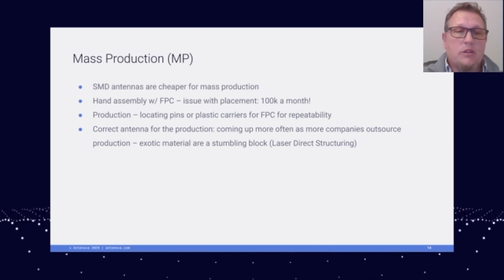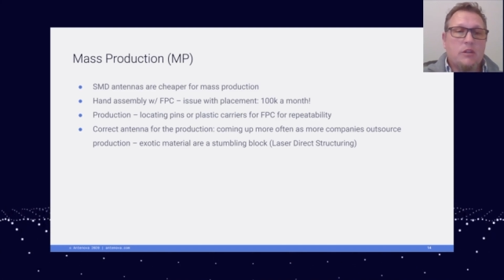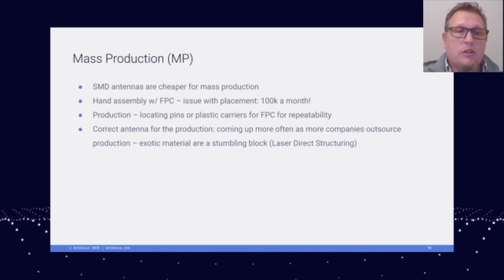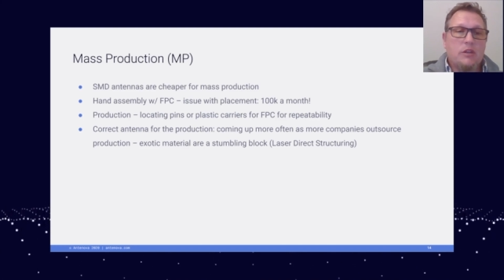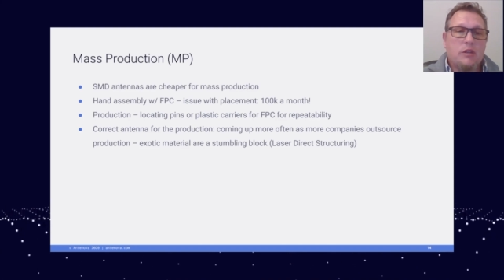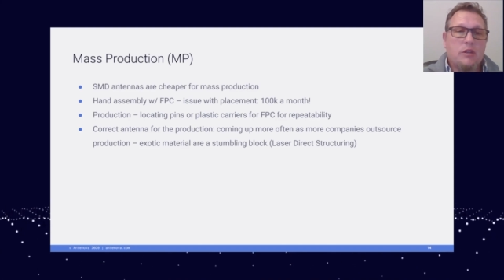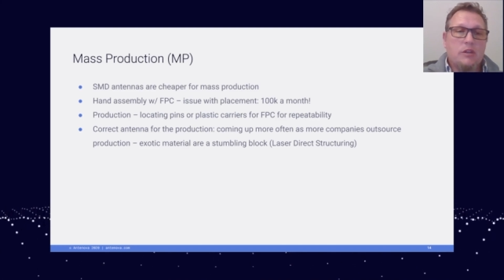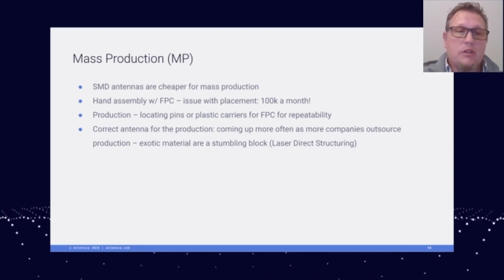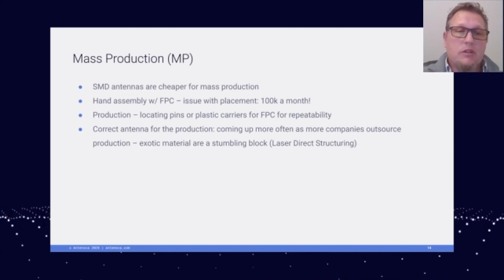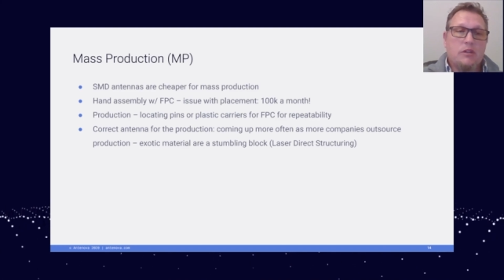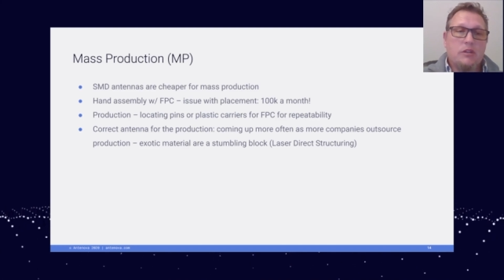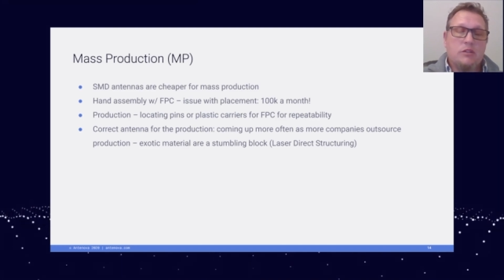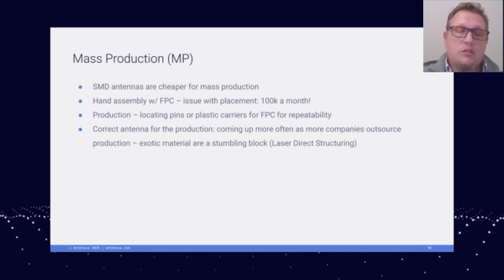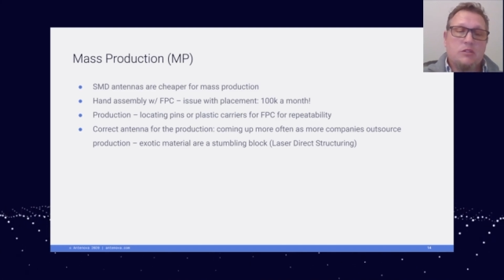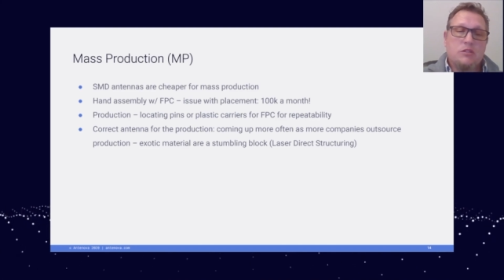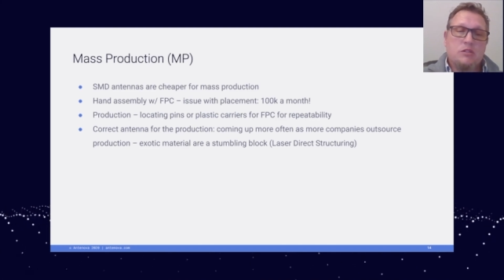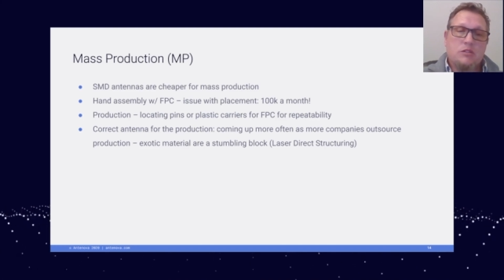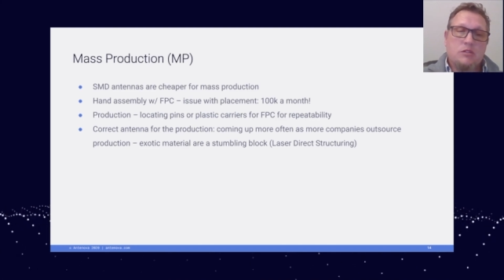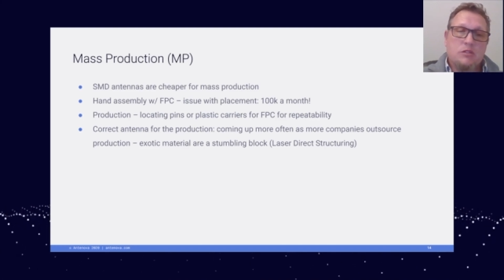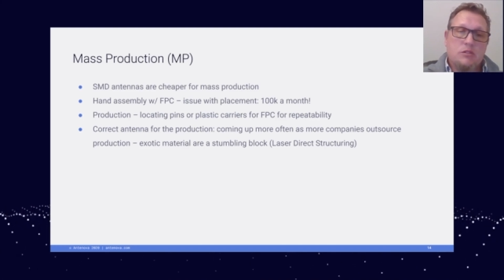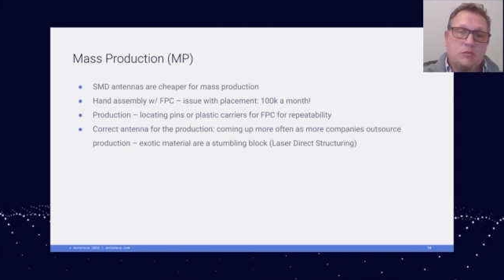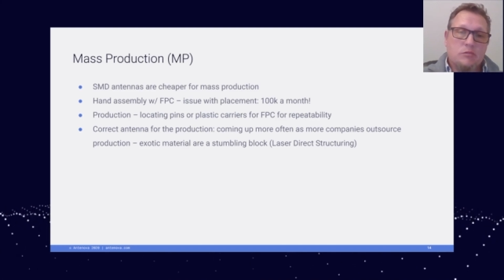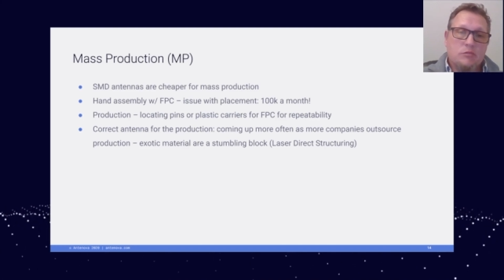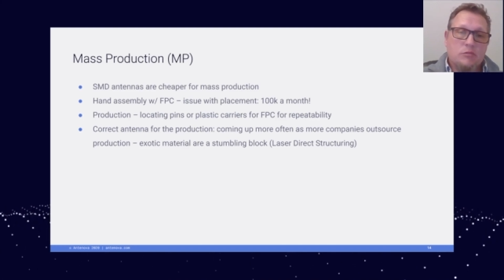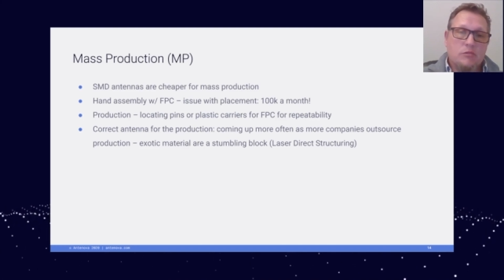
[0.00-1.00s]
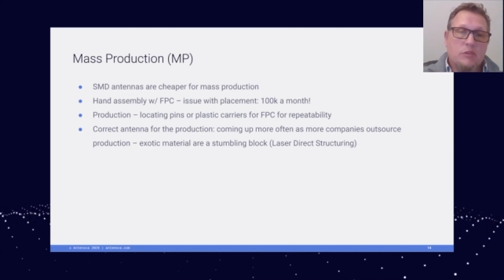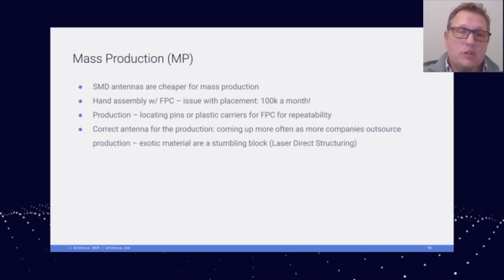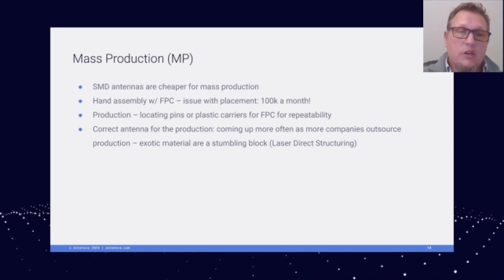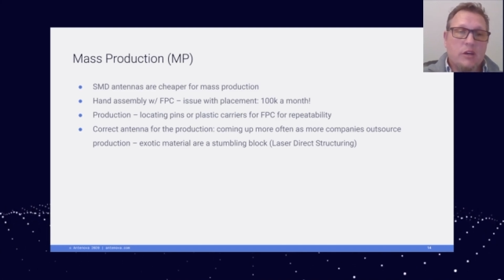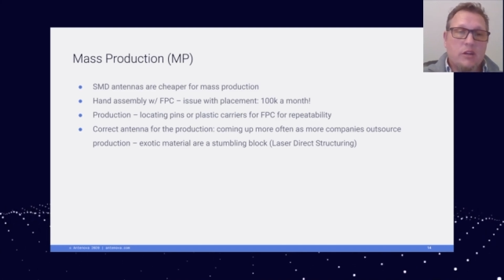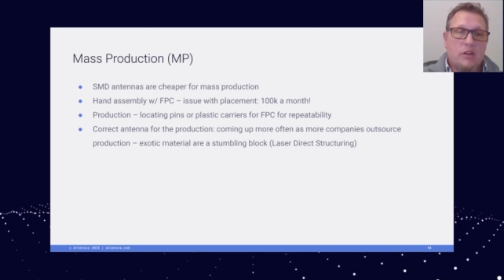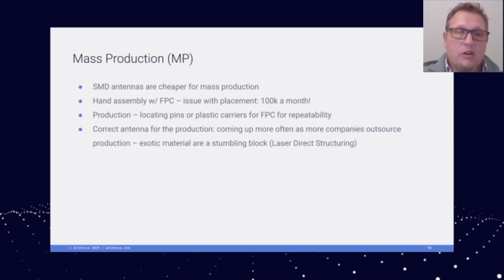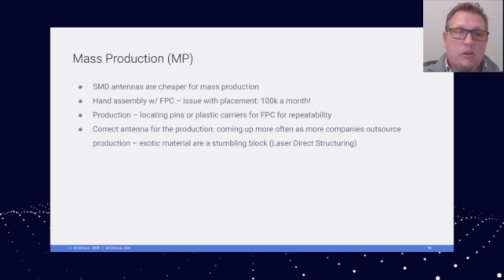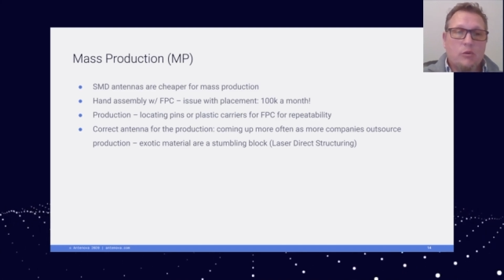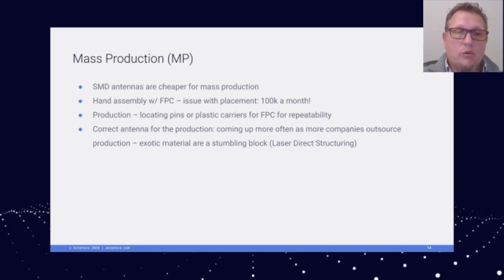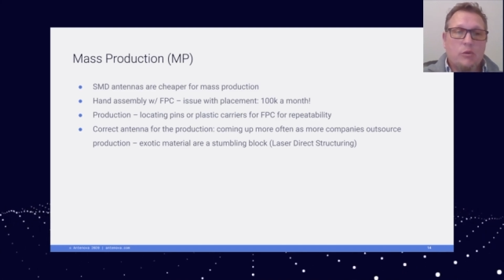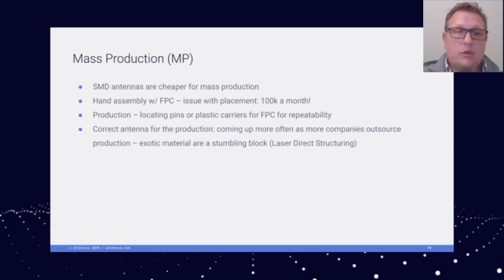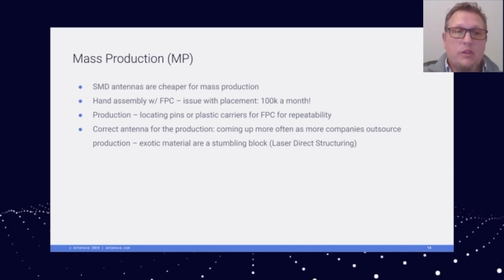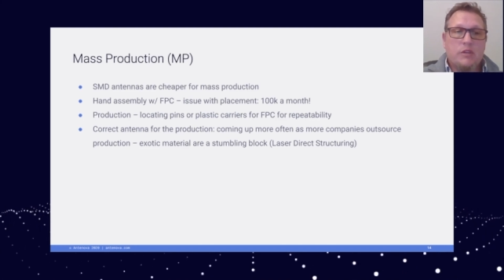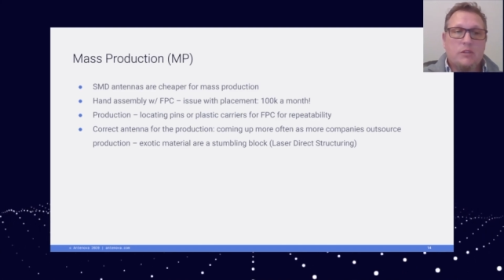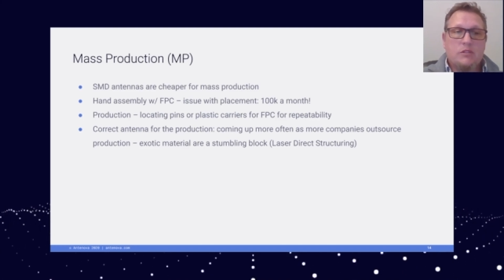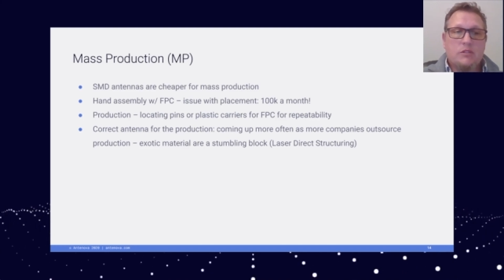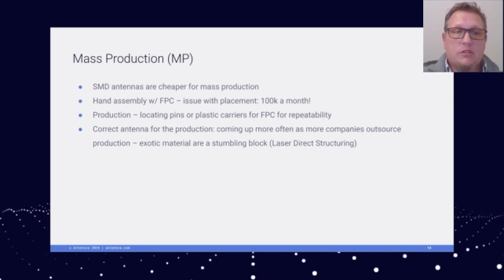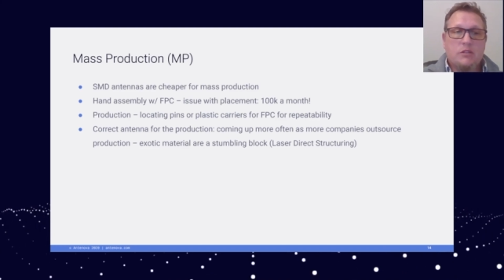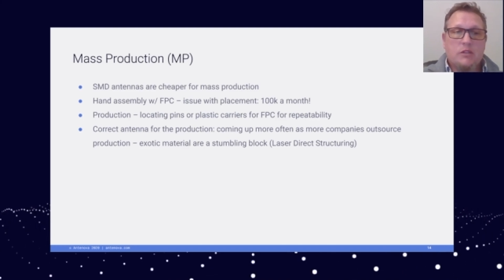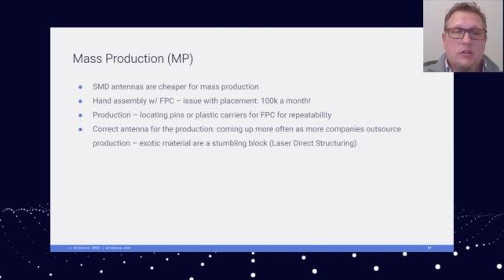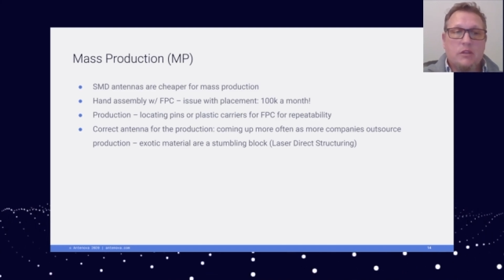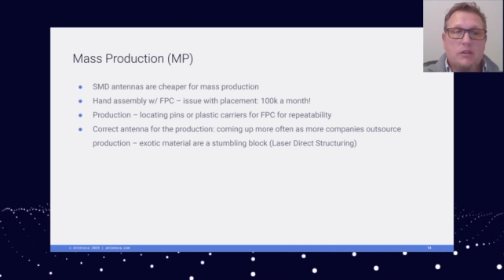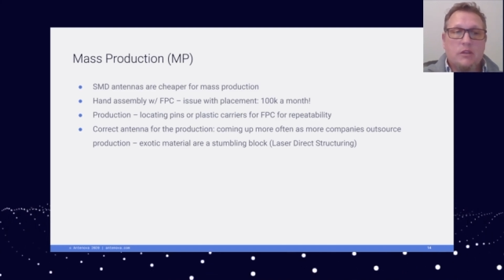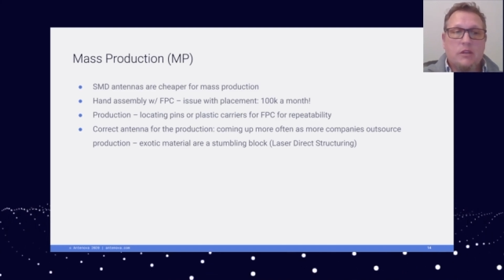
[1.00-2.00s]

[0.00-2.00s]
is not always